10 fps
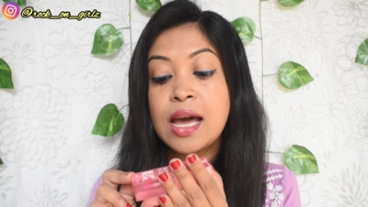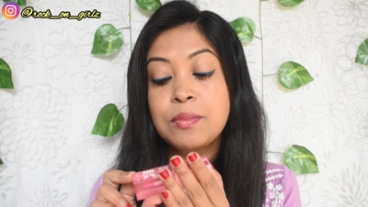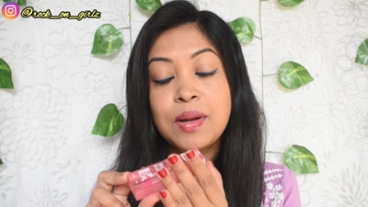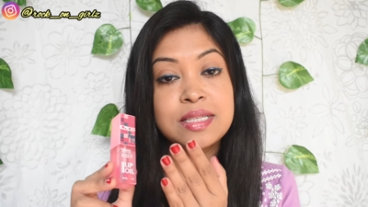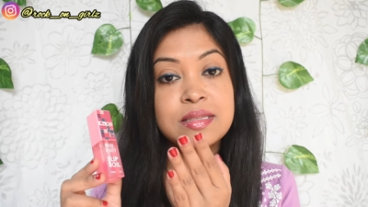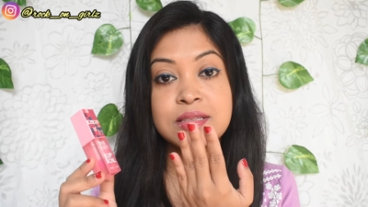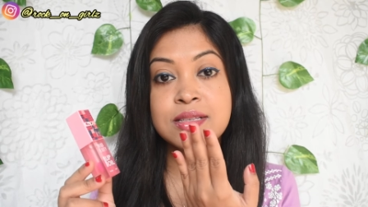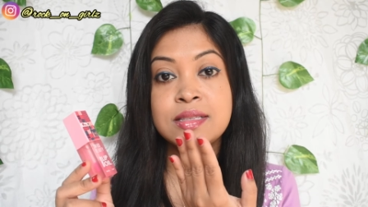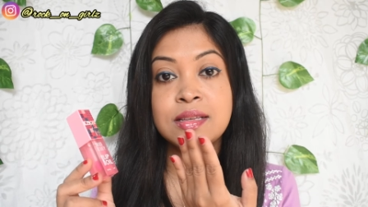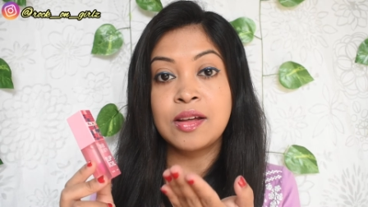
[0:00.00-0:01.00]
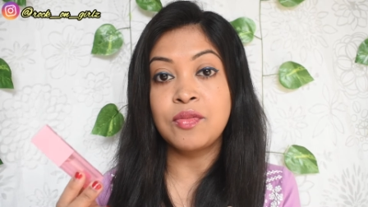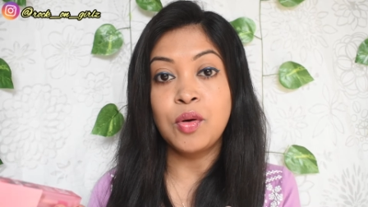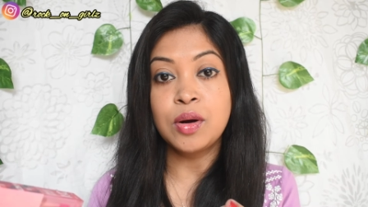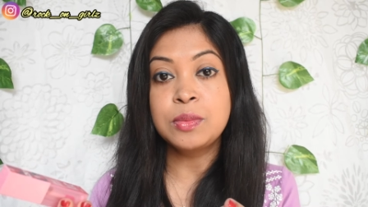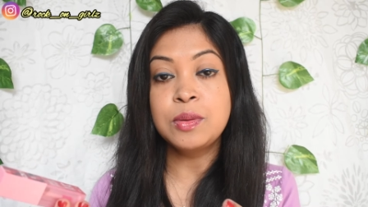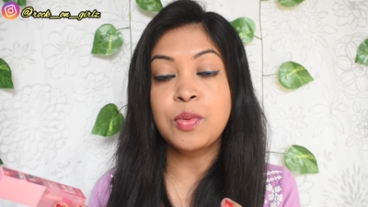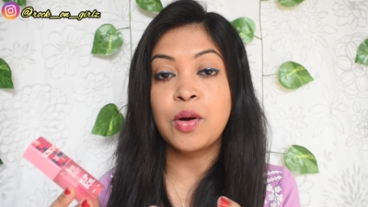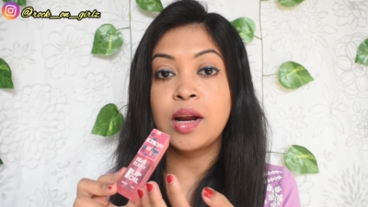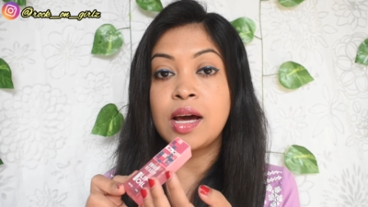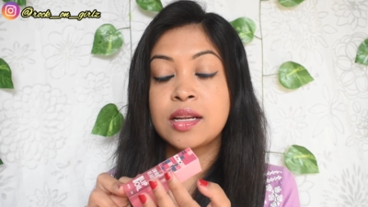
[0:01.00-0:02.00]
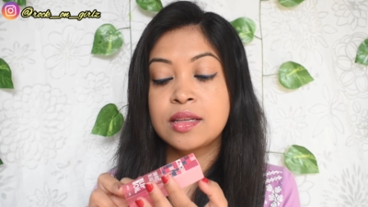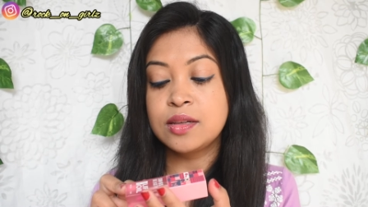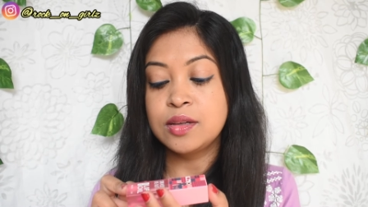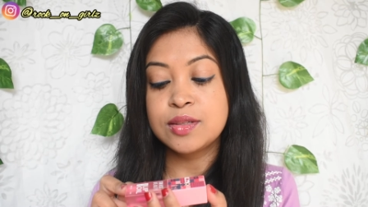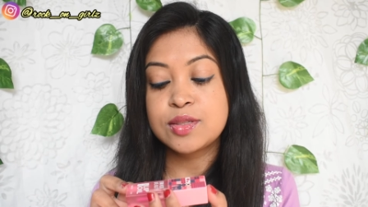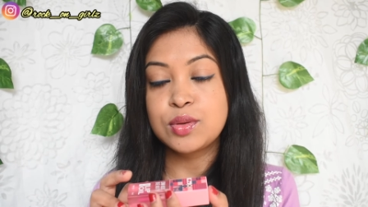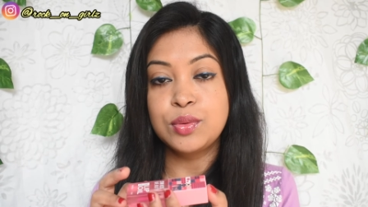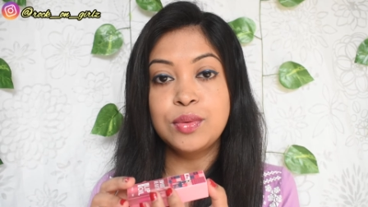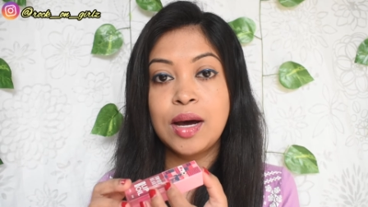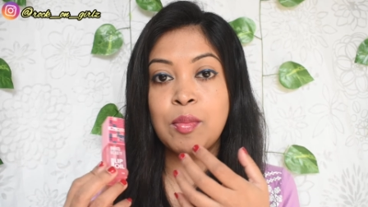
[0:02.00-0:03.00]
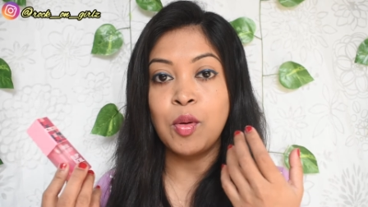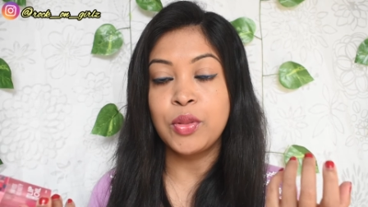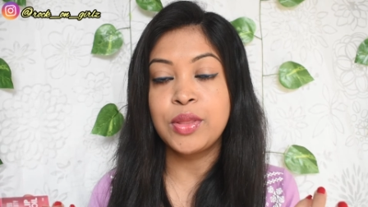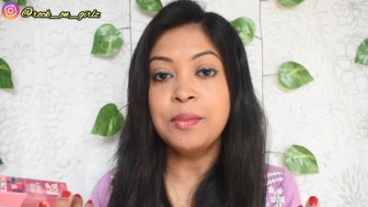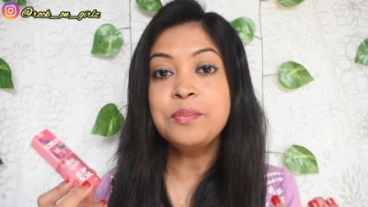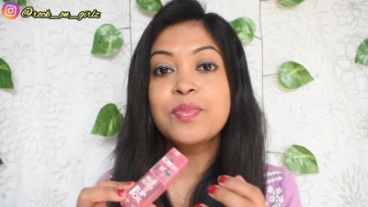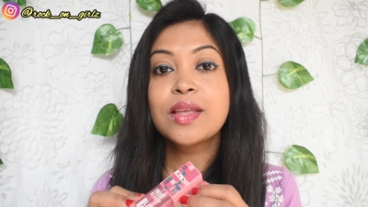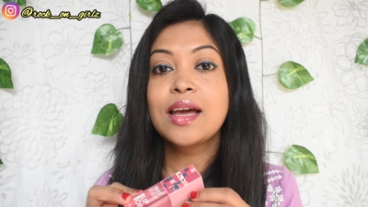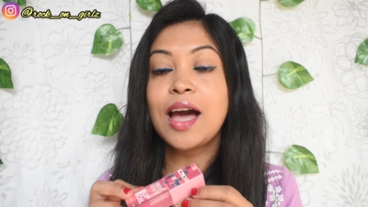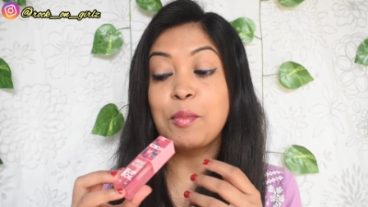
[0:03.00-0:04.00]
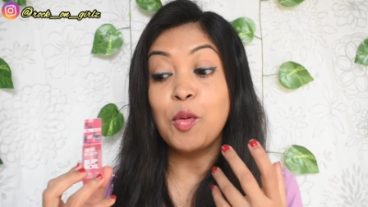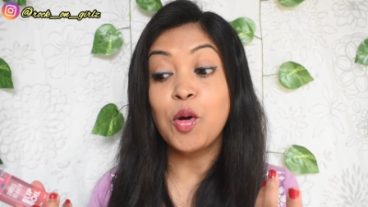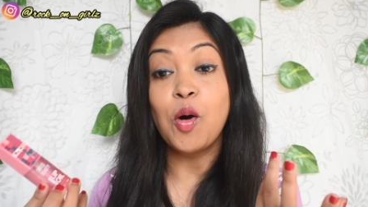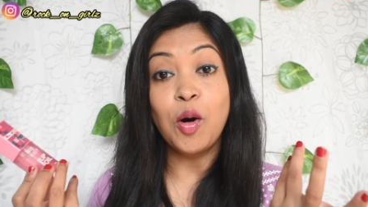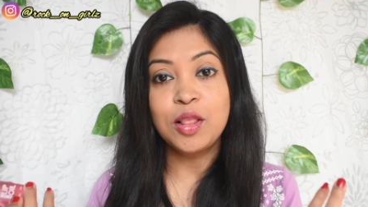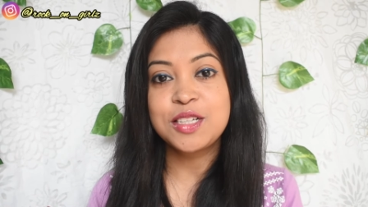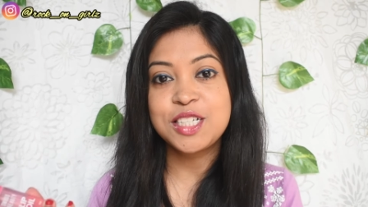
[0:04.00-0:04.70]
plus this is an affordable product uh, so I bought them I bought all the